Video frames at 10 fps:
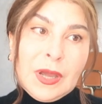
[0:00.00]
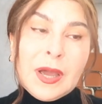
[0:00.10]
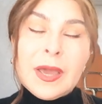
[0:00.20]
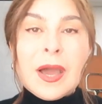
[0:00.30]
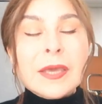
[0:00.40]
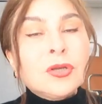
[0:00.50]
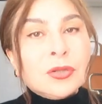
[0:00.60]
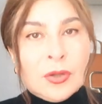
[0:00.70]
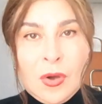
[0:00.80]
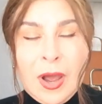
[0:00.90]
I, I
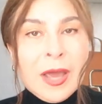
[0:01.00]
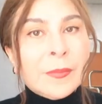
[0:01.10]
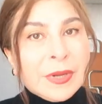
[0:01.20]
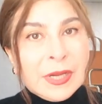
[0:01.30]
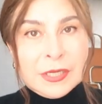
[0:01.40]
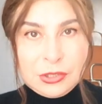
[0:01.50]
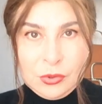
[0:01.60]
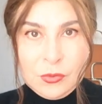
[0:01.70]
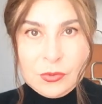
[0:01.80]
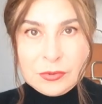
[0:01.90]
don't know I'm really
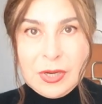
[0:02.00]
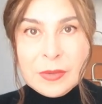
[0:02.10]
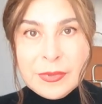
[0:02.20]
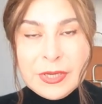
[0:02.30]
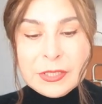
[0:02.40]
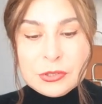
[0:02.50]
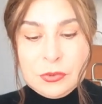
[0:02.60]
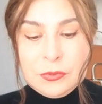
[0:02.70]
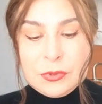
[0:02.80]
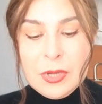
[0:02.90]
torn I'm really
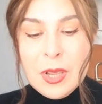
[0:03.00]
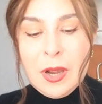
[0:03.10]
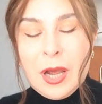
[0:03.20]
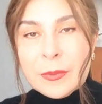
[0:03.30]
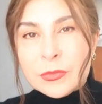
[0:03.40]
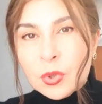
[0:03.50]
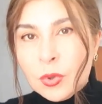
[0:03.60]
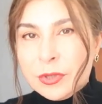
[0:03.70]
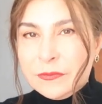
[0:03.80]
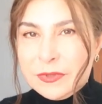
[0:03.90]
torn I'm
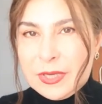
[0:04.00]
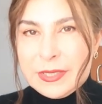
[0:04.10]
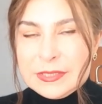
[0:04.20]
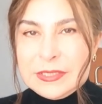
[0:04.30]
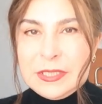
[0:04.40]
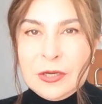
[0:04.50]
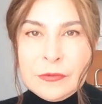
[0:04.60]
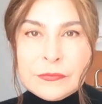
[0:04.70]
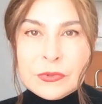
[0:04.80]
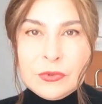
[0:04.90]
torn with the idea
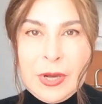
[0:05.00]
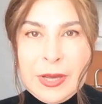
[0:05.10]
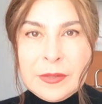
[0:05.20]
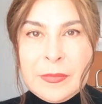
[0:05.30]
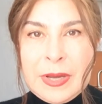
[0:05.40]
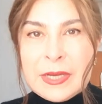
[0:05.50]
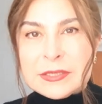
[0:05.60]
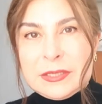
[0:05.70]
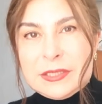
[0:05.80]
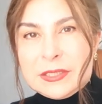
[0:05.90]
of few
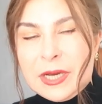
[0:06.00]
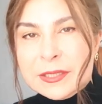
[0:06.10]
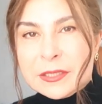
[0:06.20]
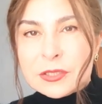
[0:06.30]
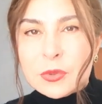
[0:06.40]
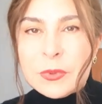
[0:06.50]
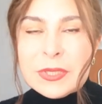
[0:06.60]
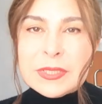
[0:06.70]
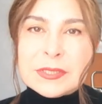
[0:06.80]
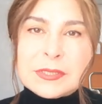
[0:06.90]
handbags it's either
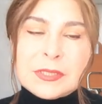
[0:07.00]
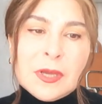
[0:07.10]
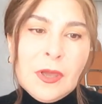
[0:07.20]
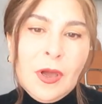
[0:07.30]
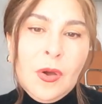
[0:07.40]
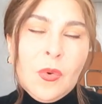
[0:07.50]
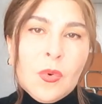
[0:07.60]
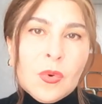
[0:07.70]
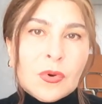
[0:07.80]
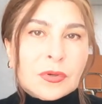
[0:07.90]
twist
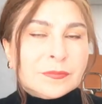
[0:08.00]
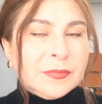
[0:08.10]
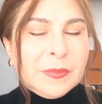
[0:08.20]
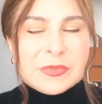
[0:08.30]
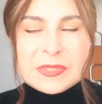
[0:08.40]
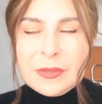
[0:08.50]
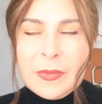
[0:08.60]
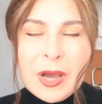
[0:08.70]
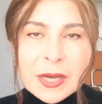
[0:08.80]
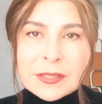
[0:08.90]
or maybe
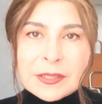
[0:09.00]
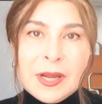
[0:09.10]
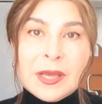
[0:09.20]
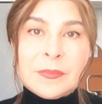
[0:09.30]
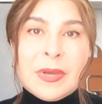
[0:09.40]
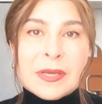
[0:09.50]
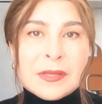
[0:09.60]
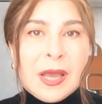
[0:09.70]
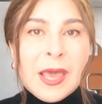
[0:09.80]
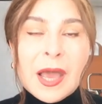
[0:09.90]
some other handbag
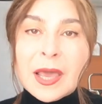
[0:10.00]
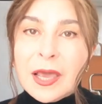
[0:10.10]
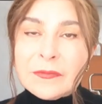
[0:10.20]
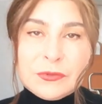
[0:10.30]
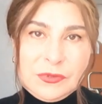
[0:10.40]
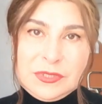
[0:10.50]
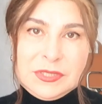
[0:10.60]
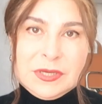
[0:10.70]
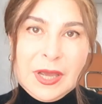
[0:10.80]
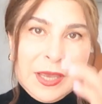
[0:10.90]
I, I have to
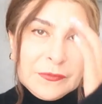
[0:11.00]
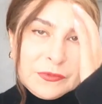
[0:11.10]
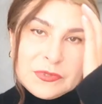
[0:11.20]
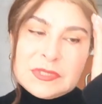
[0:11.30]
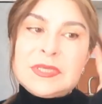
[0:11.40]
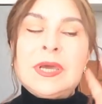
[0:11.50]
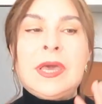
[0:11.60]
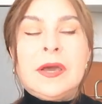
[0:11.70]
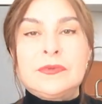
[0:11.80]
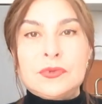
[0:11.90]
see I have to see I
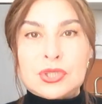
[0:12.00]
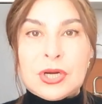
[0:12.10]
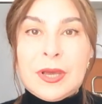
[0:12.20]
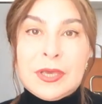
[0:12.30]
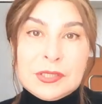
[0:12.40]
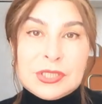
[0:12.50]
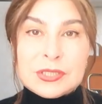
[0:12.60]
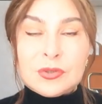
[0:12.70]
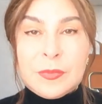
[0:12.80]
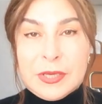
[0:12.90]
have to try
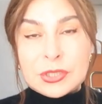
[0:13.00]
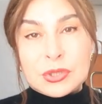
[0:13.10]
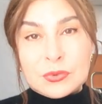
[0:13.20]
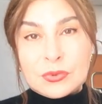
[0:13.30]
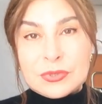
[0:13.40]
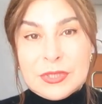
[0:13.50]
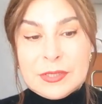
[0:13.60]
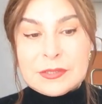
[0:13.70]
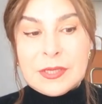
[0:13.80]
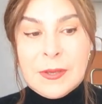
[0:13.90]
just to make sure
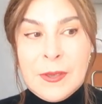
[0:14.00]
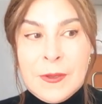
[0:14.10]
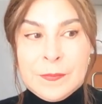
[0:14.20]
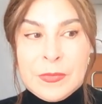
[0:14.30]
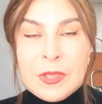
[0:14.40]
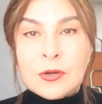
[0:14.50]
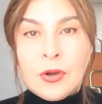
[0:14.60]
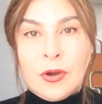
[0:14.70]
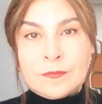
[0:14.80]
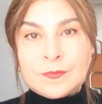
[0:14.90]
that you
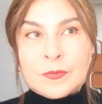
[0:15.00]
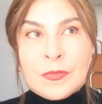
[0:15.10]
know